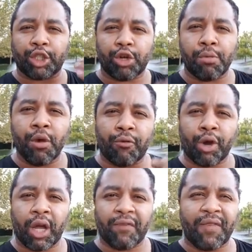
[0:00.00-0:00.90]
you to move
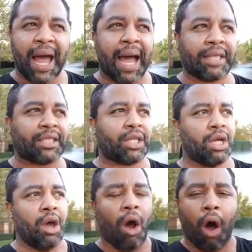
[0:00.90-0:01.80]
really fast,
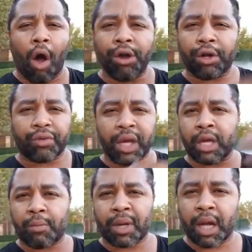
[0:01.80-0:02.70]
all your
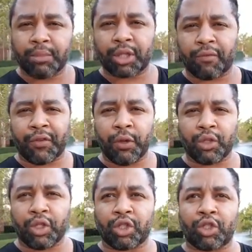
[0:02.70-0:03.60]
thinking becomes
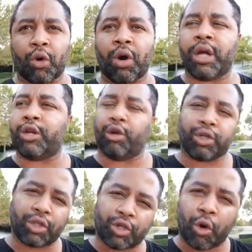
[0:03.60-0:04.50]
confused, distorted, your
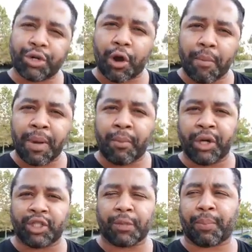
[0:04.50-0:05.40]
short-term
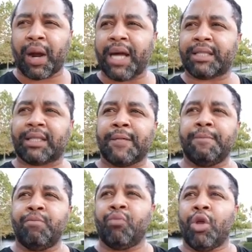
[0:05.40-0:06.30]
memory suppressed,
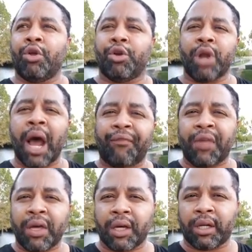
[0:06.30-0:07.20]
you're not
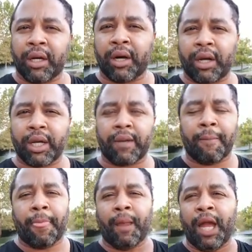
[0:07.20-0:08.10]
thinking clearly,
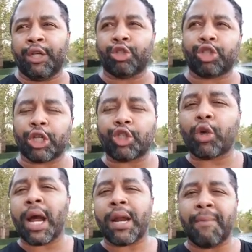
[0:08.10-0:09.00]
and you're just
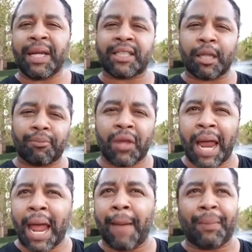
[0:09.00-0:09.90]
trying to make something
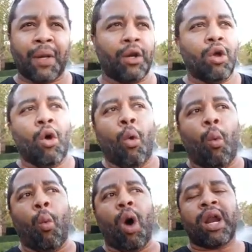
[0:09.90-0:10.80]
happen.
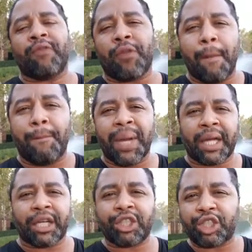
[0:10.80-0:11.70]
One of the
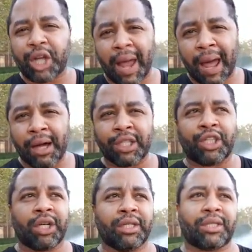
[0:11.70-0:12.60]
biggest
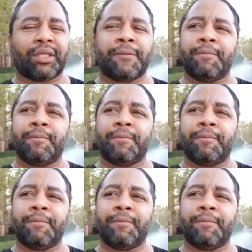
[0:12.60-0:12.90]
challenges